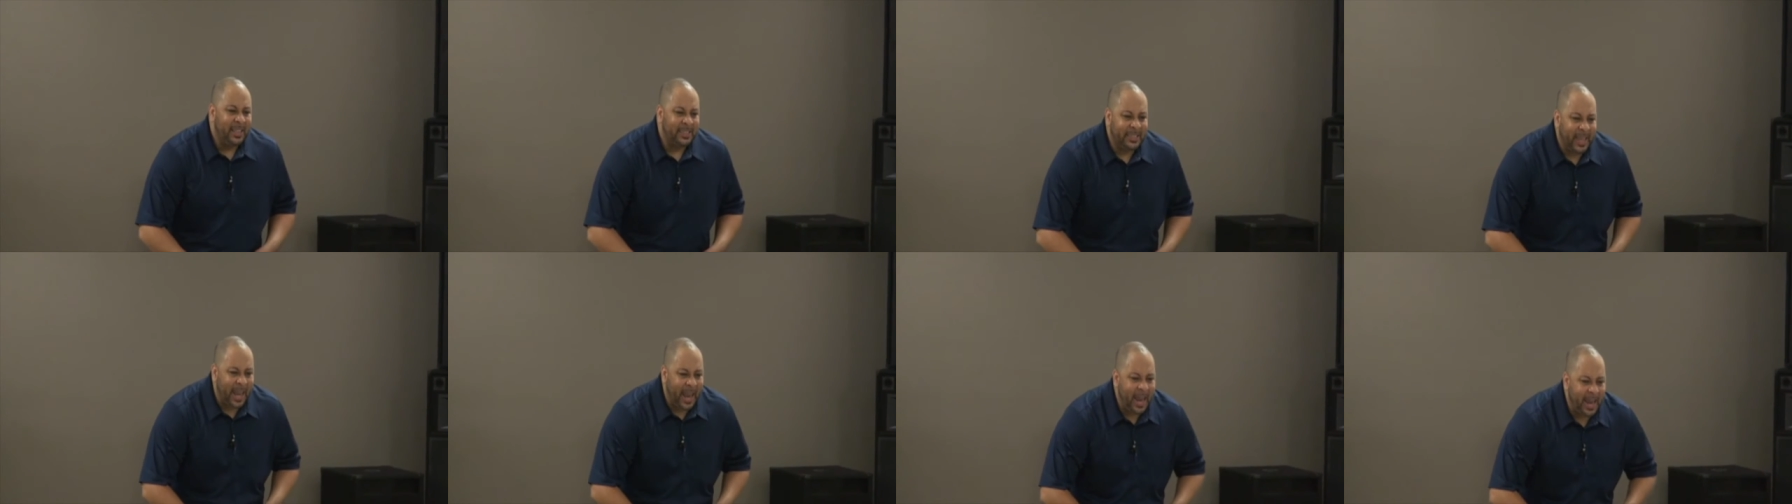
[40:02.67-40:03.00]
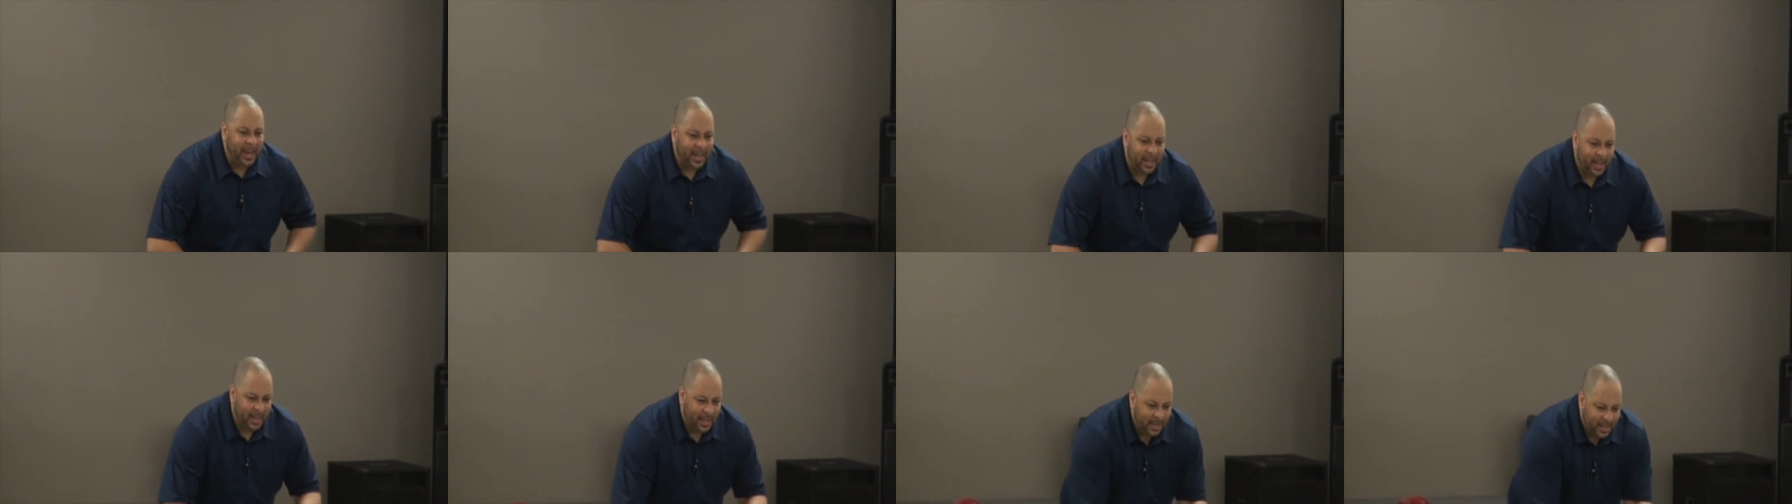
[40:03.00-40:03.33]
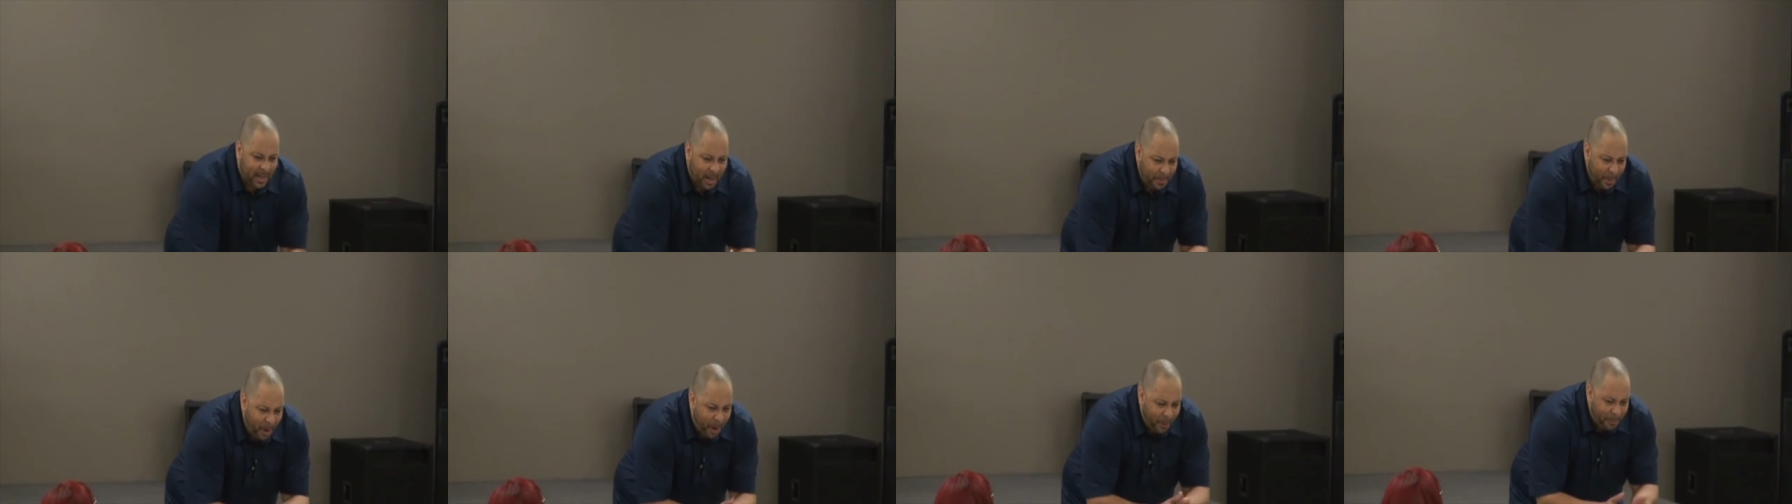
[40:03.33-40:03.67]
saying,
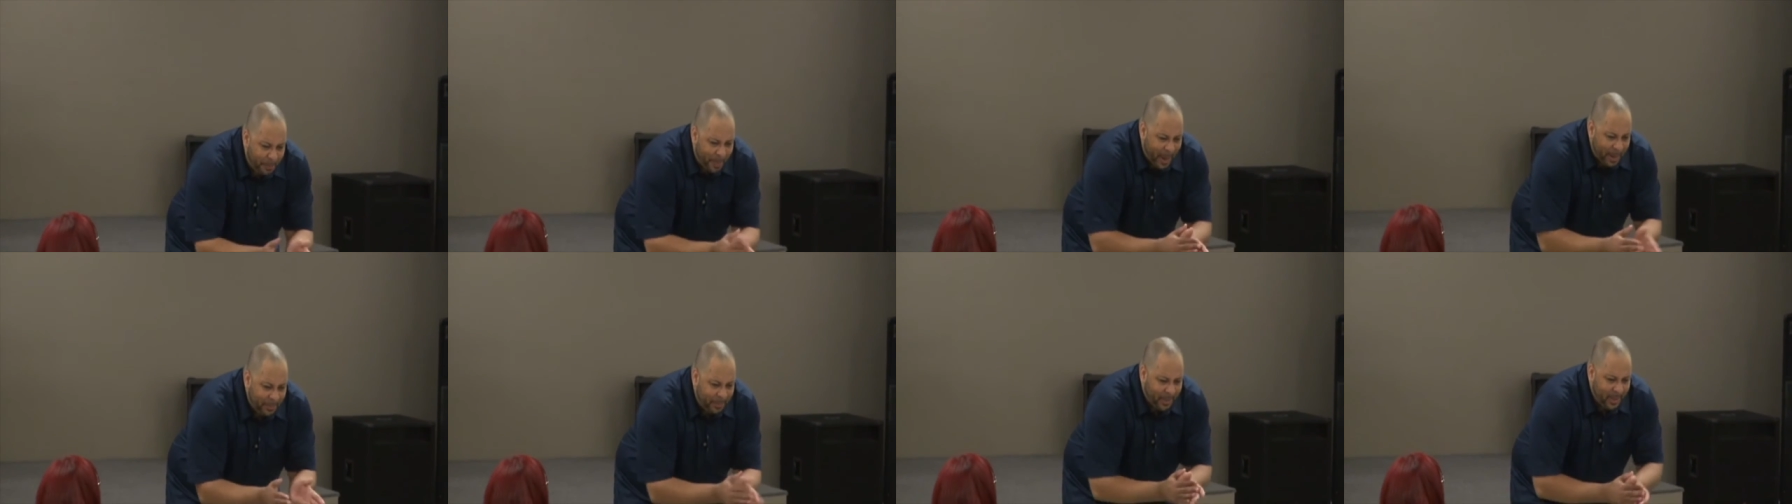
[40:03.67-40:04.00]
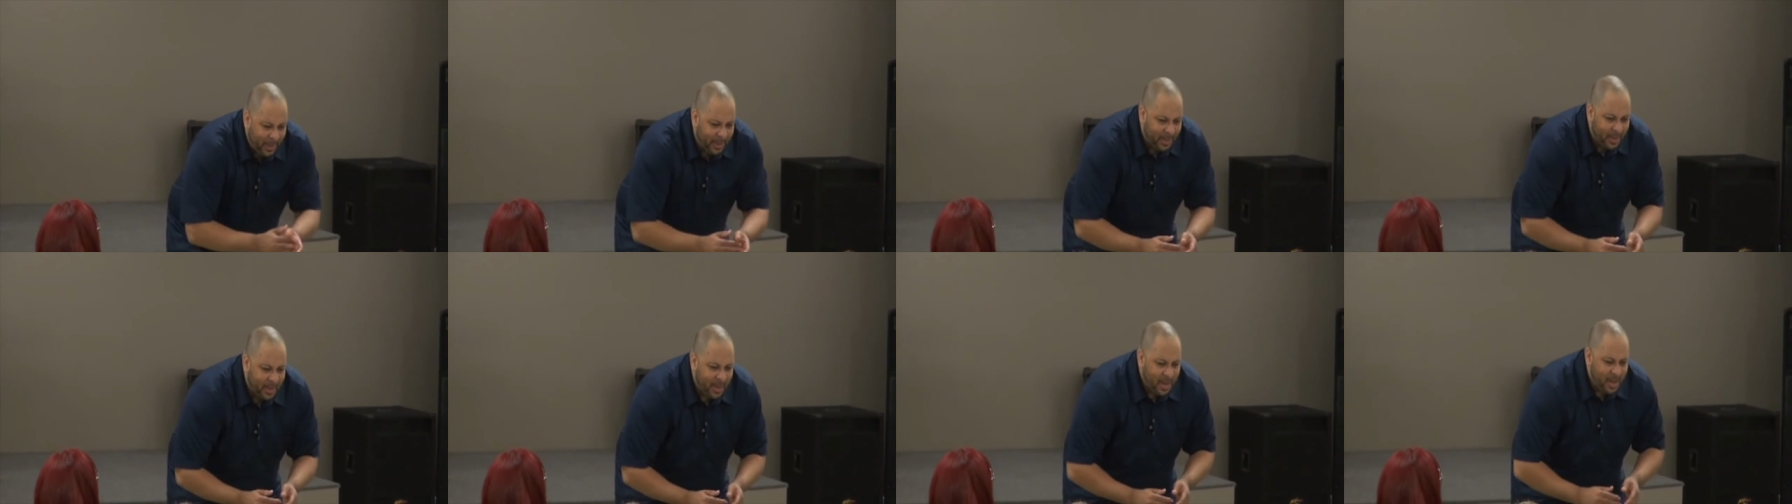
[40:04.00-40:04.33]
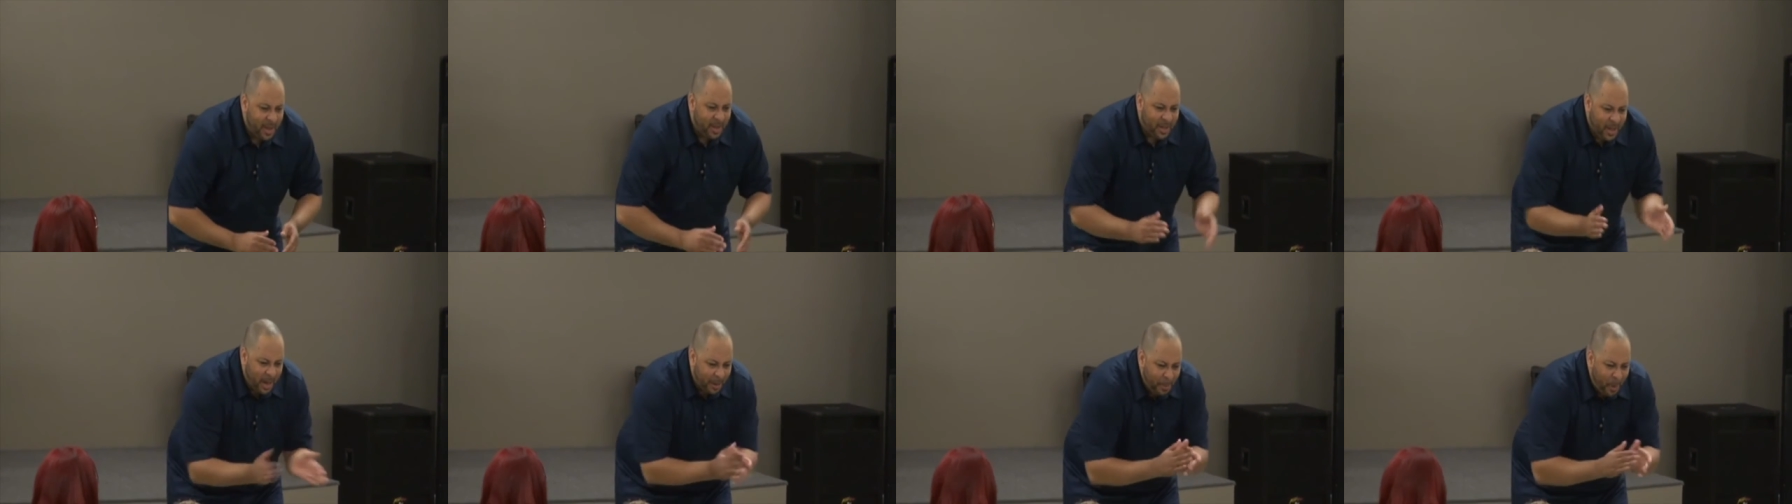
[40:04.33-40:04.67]
come on, baby.
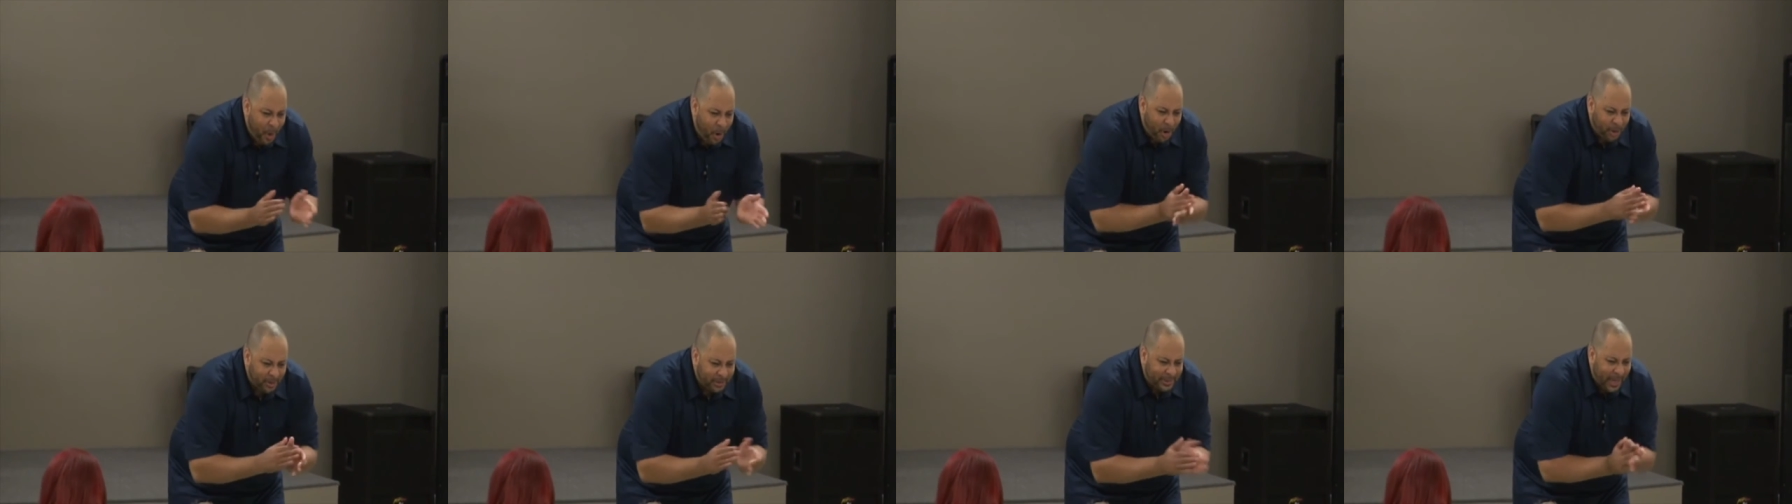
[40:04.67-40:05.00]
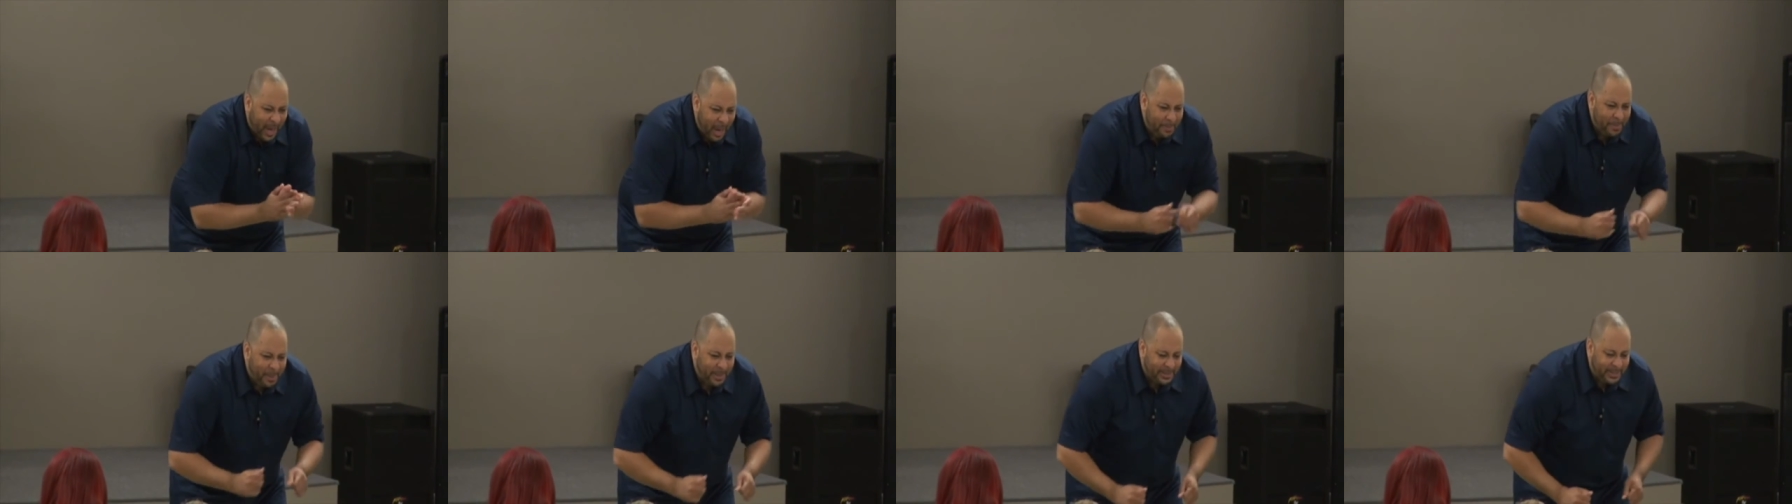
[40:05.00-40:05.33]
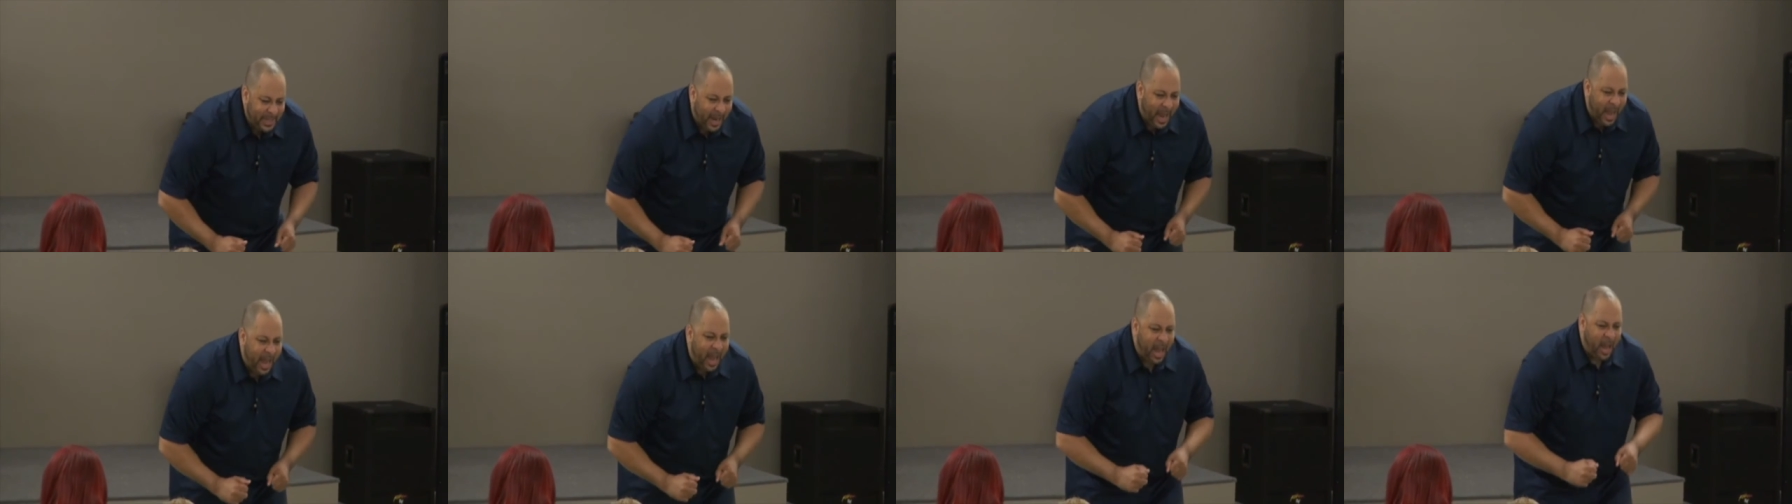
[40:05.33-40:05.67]
Come on,
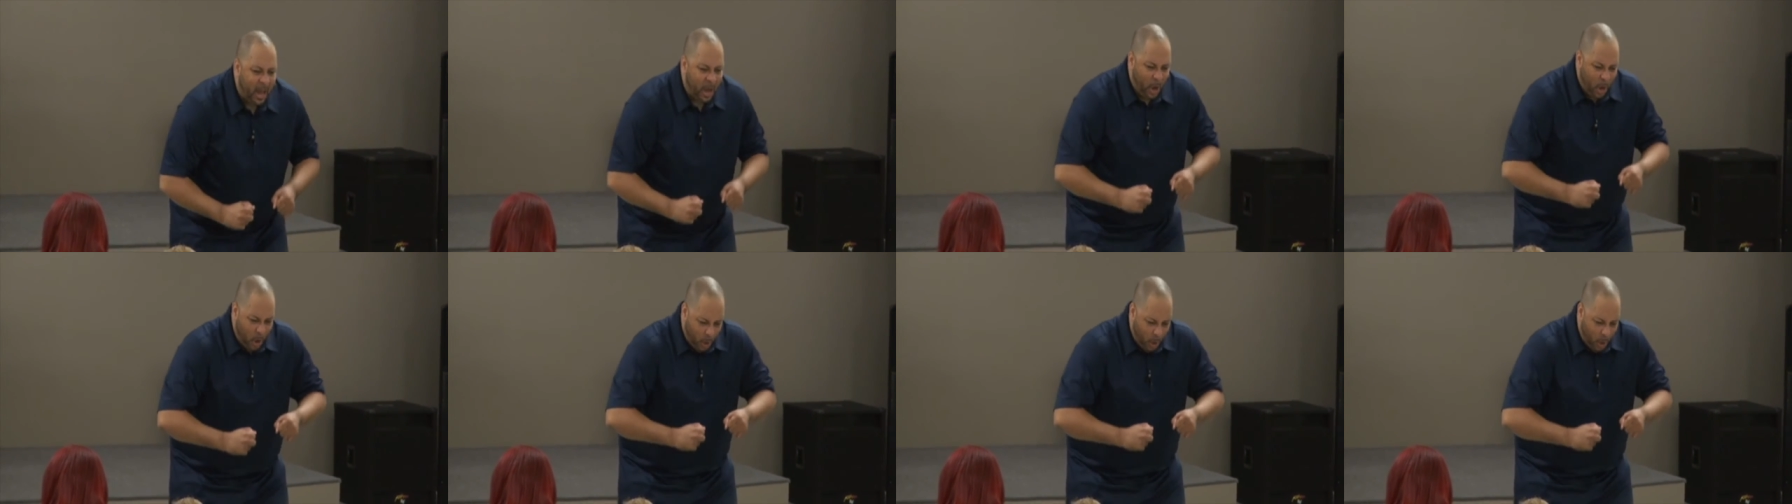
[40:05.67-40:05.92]
tamata.